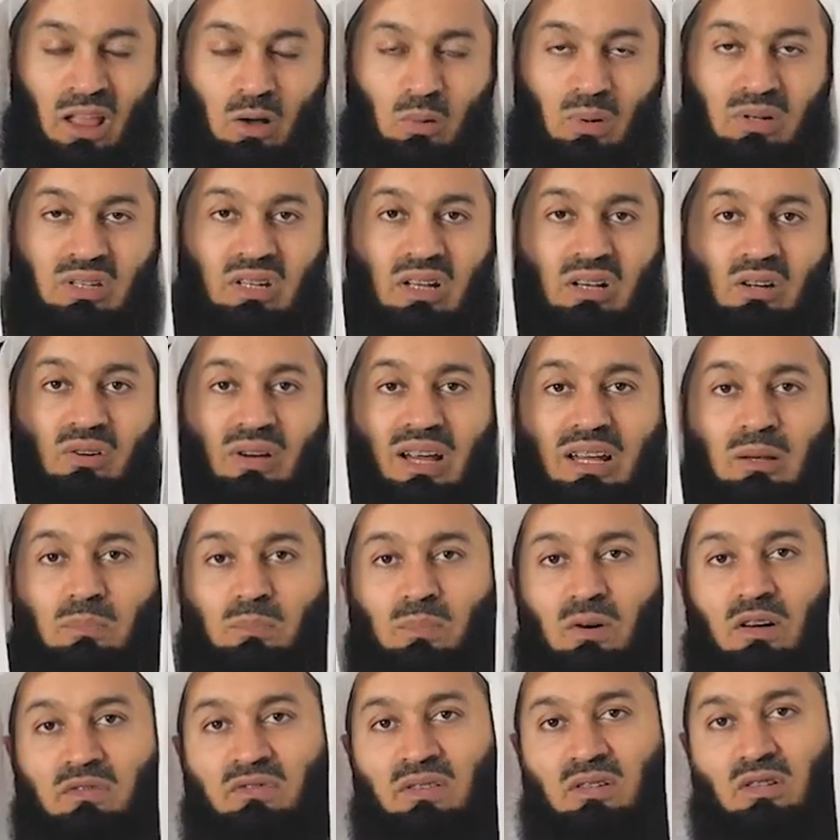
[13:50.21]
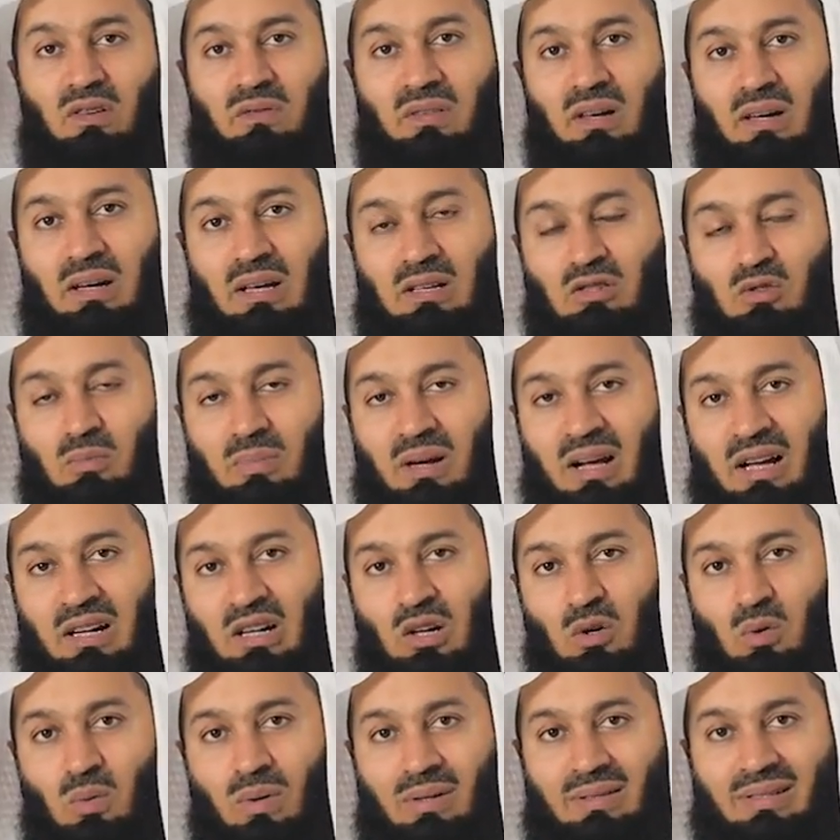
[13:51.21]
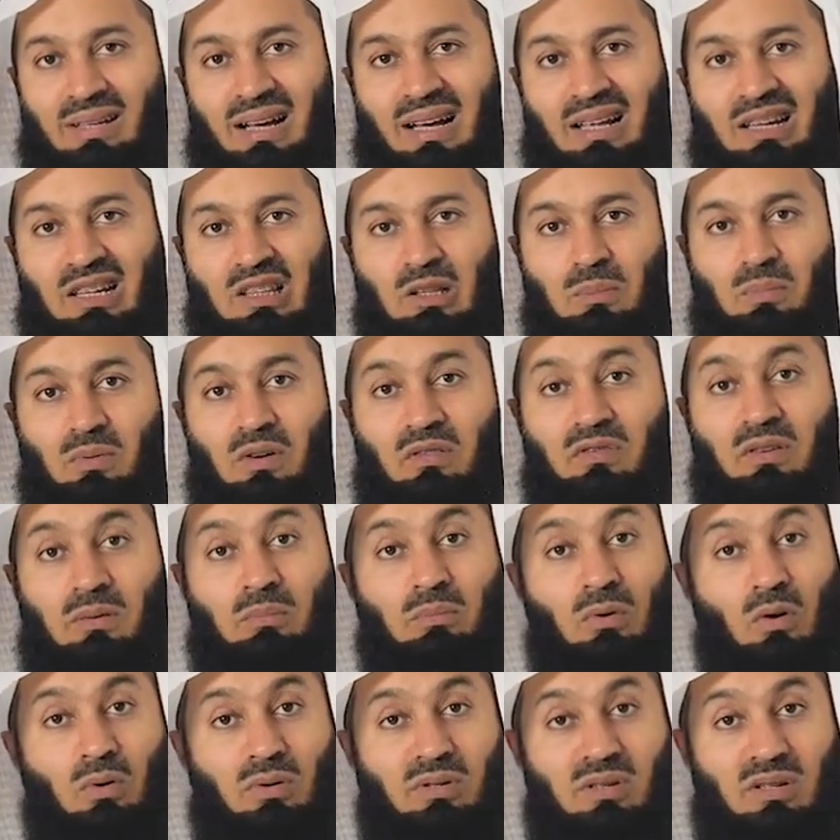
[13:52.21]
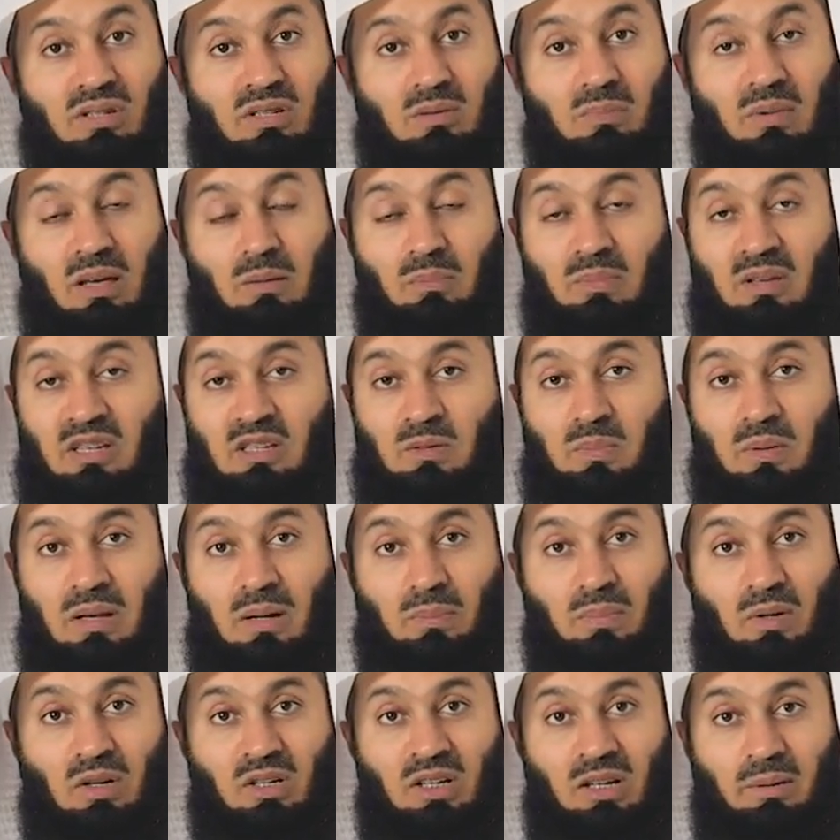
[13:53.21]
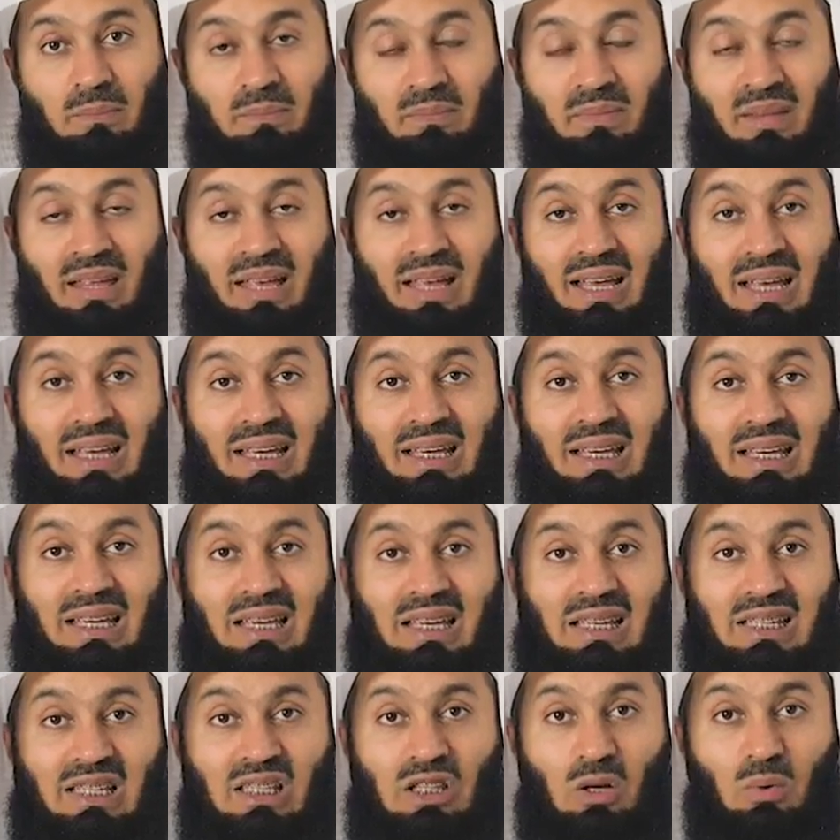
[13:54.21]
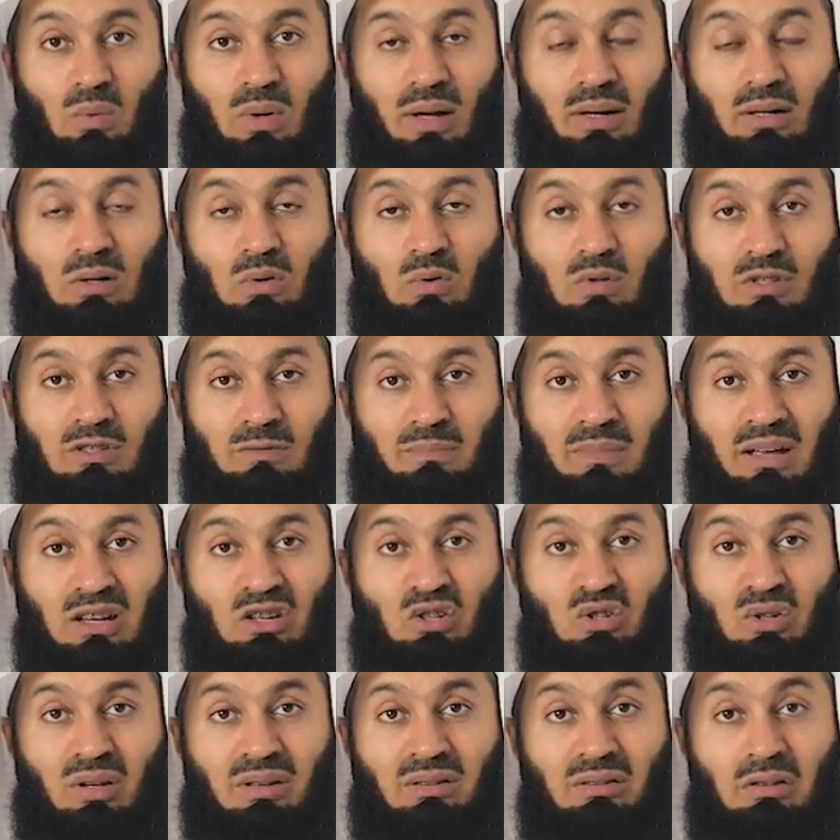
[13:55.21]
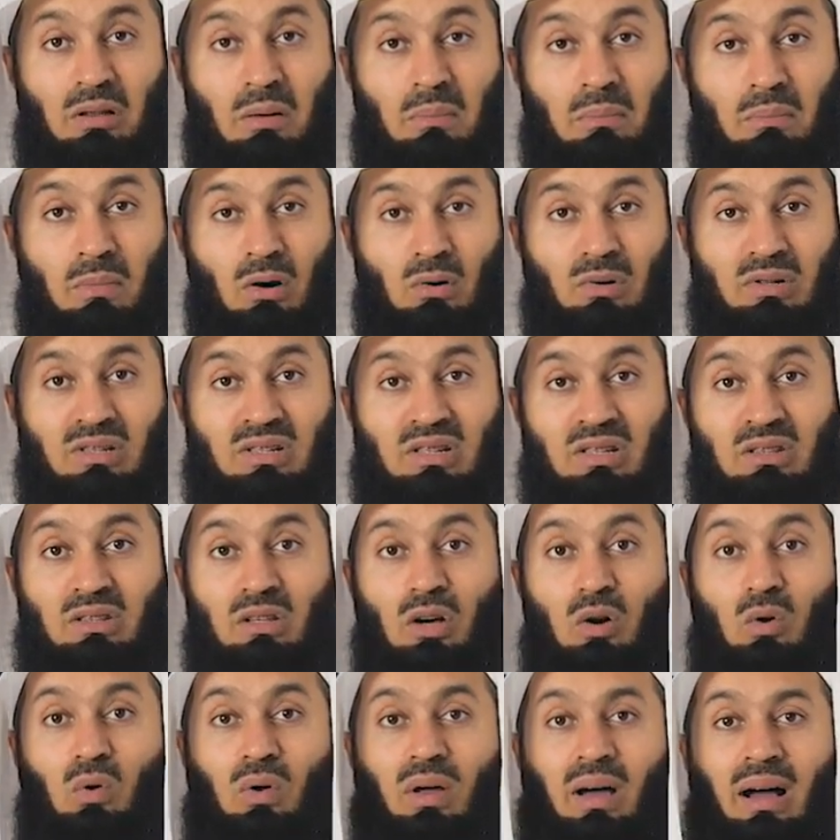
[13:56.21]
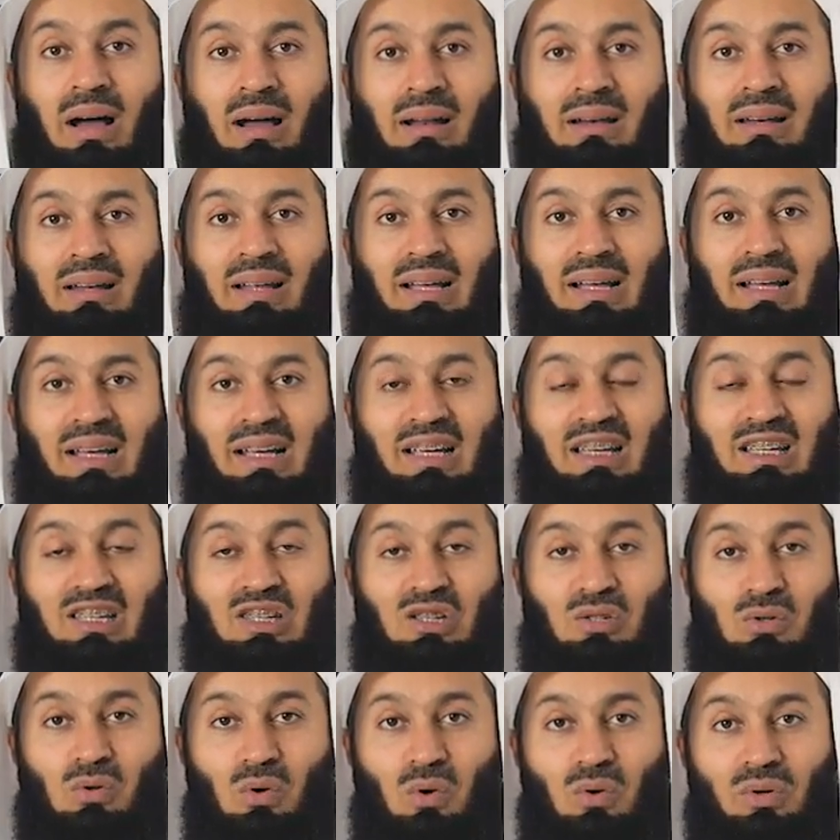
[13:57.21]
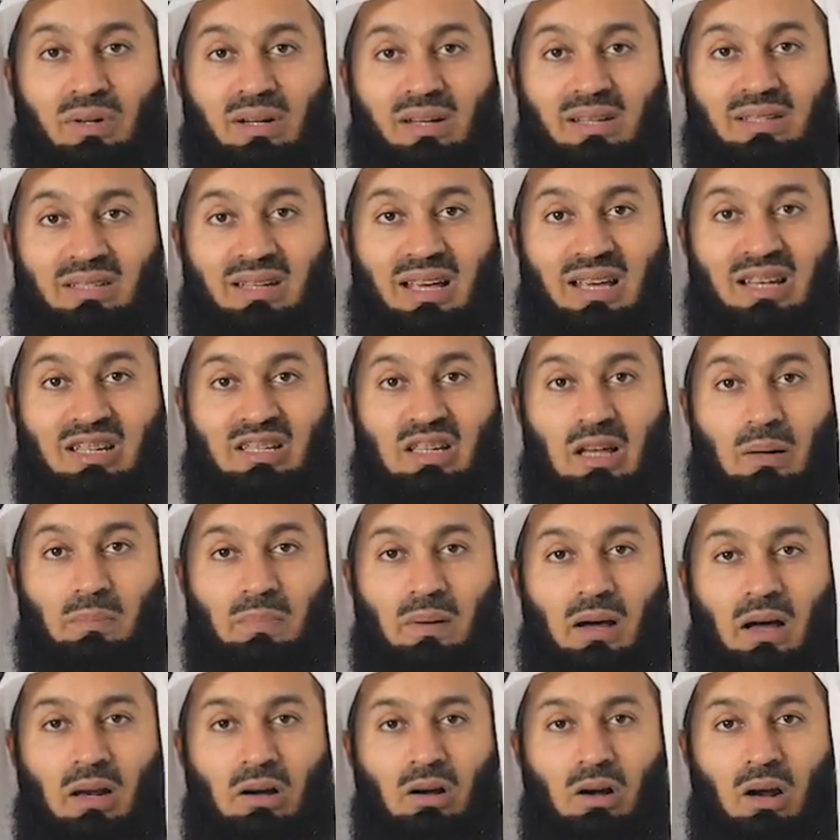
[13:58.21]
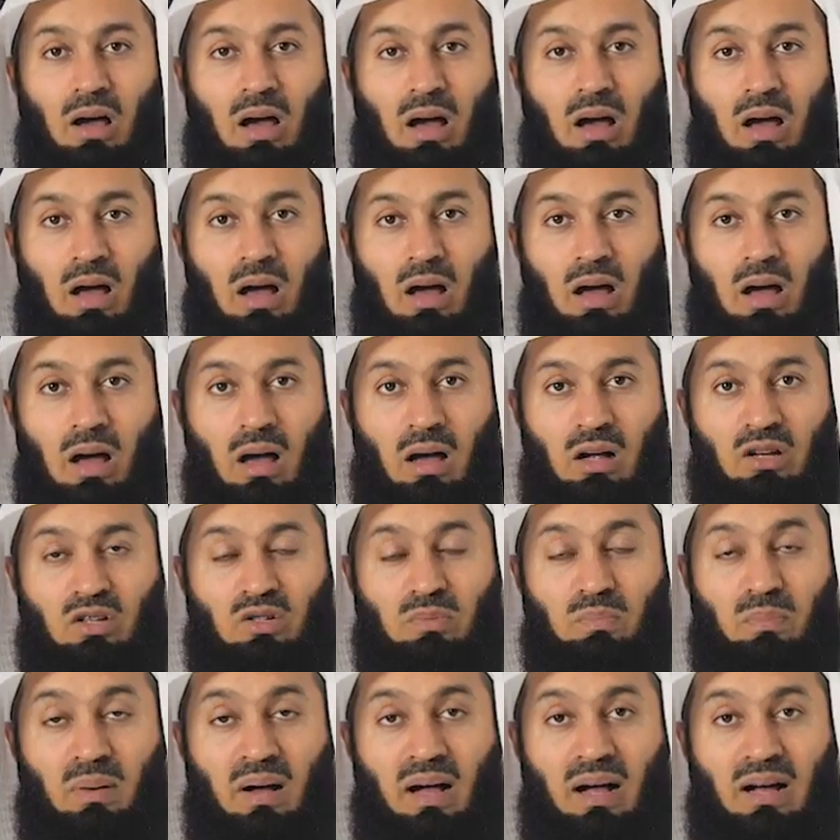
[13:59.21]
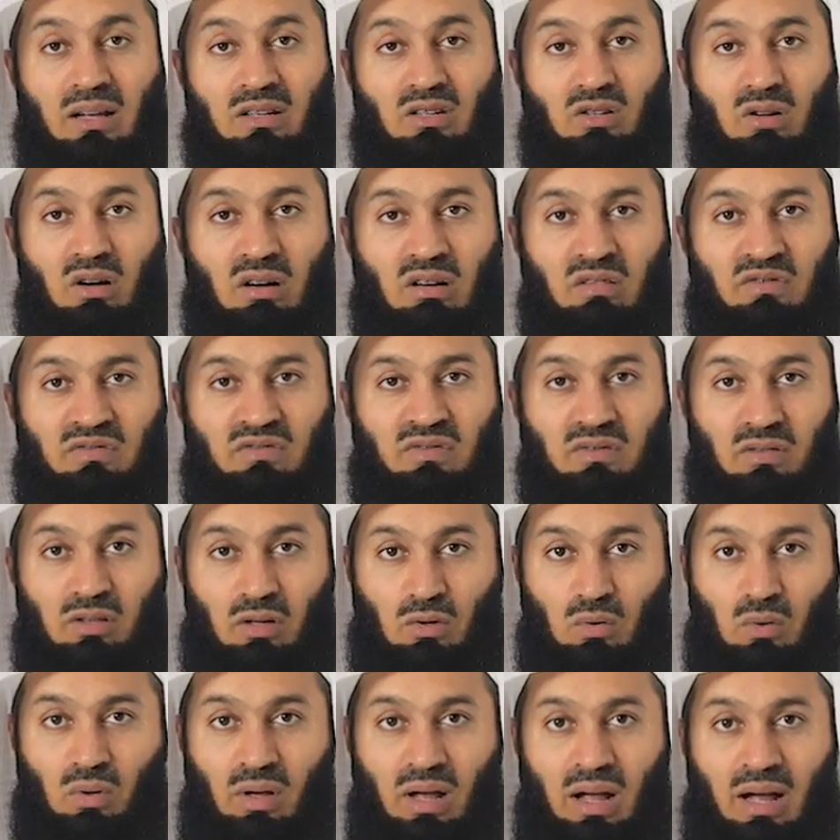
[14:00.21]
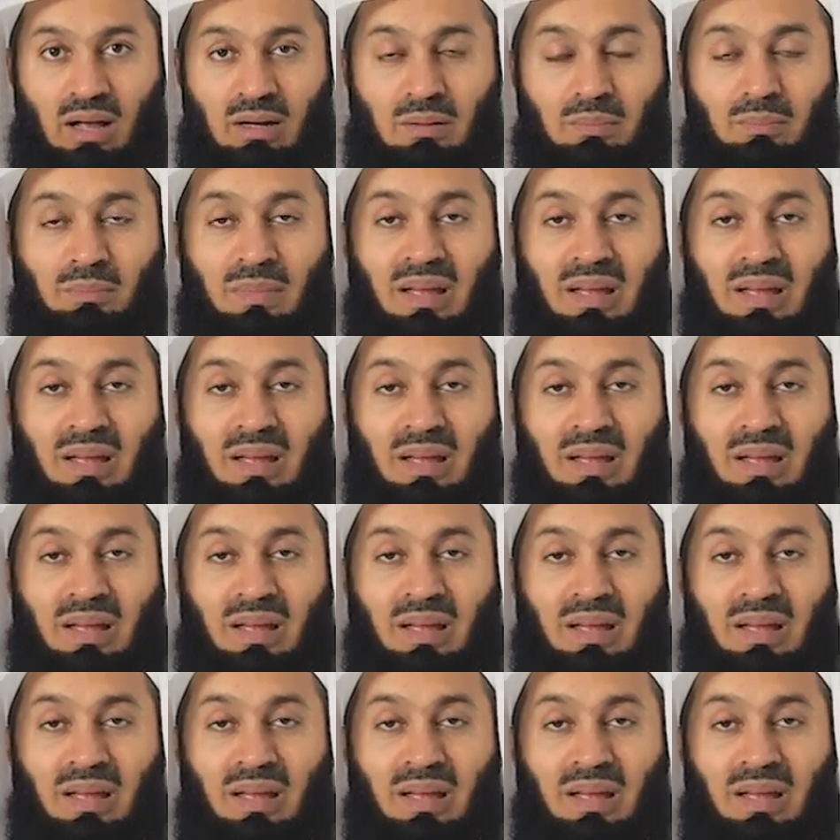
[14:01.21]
What a great prophet of Allah subhanahu wa ta'ala, the Prophet Moses, may peace be upon him. He is the one who's mentioned the most in the Quran. His story takes up a large part of the Quran.